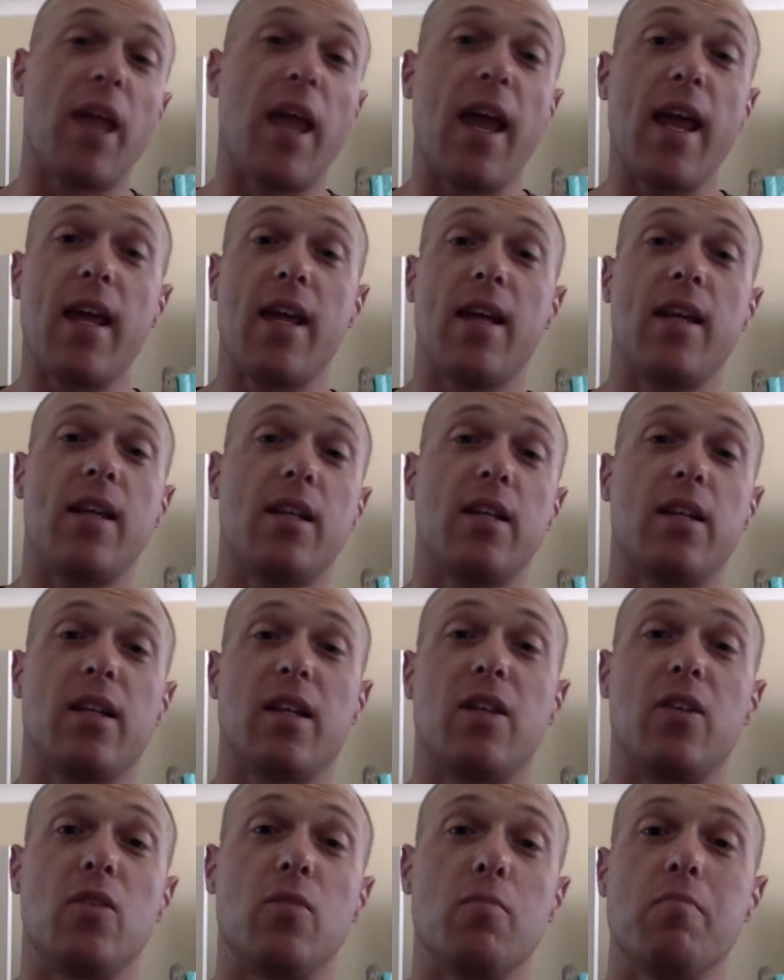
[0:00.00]
and
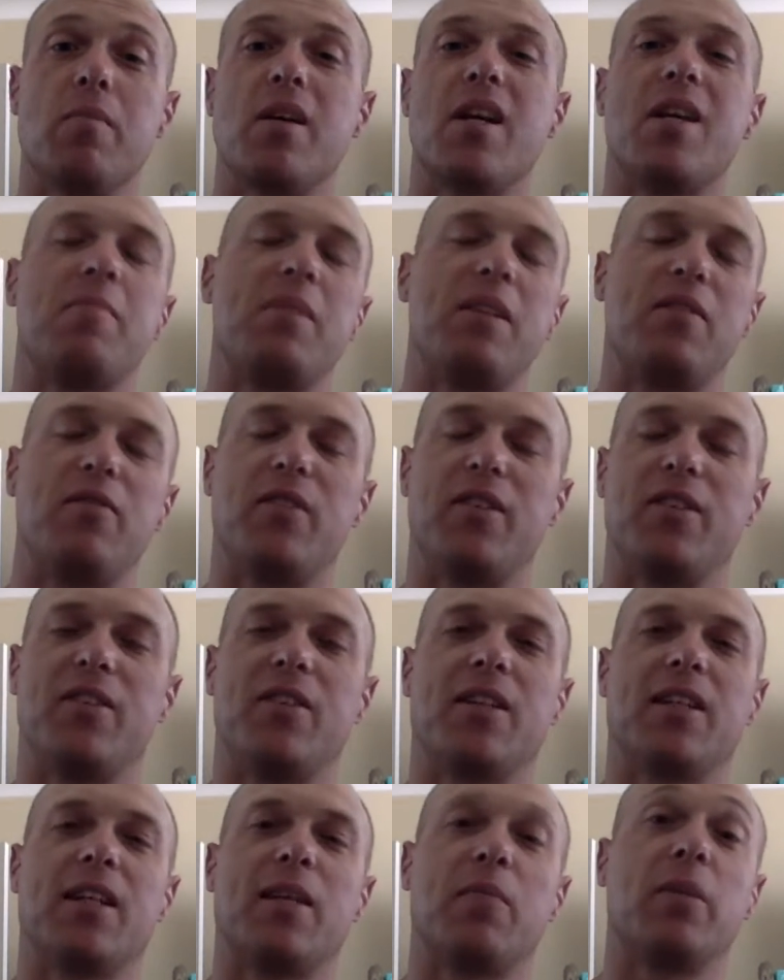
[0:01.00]
you may be
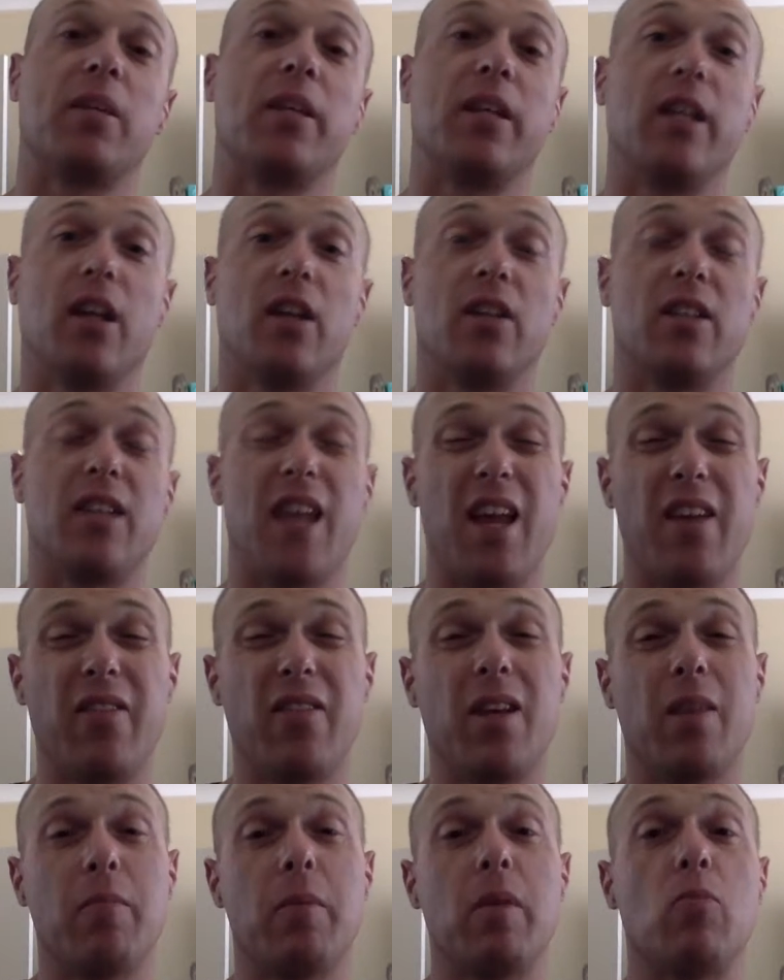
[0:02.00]
feeling a couple of kilos
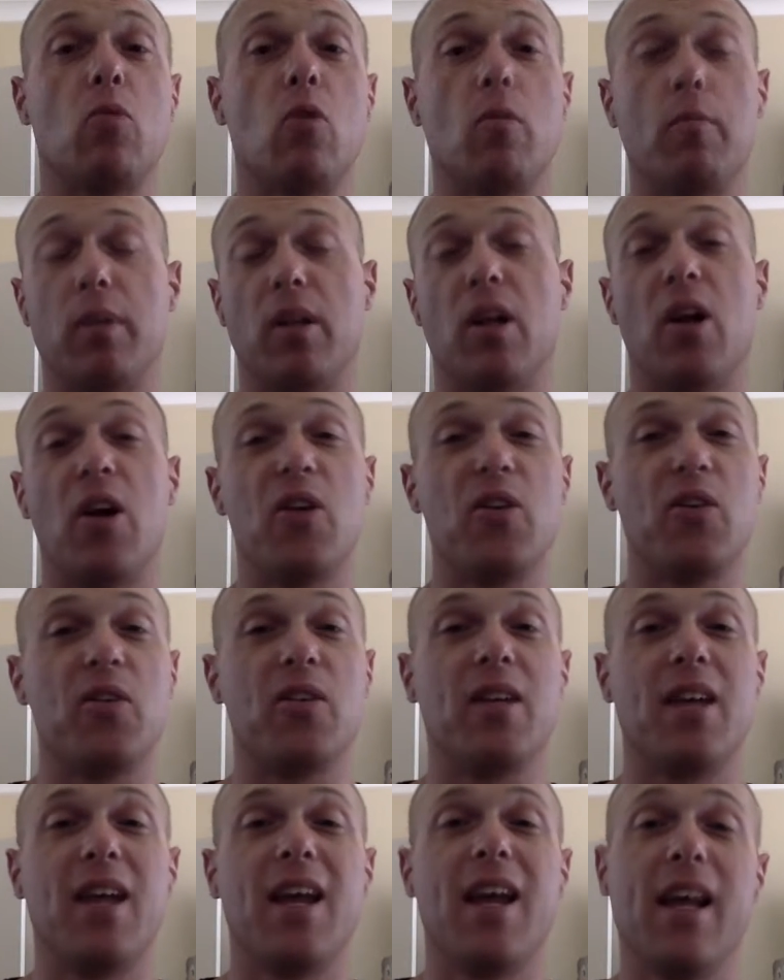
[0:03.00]
heavier, a bit more
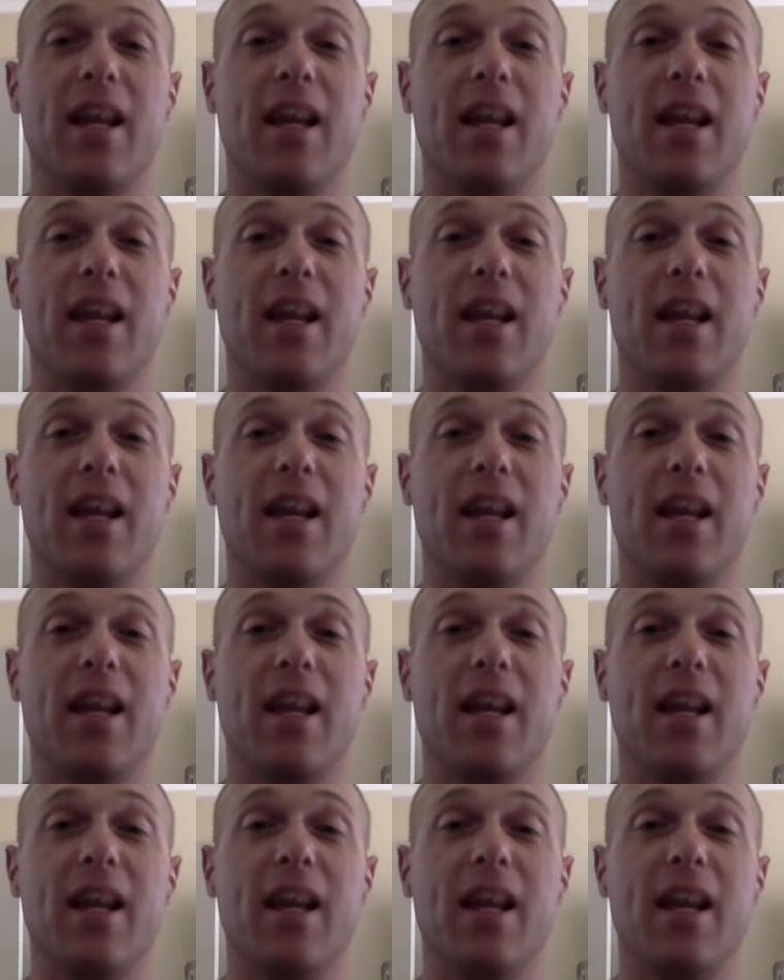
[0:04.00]
bloated,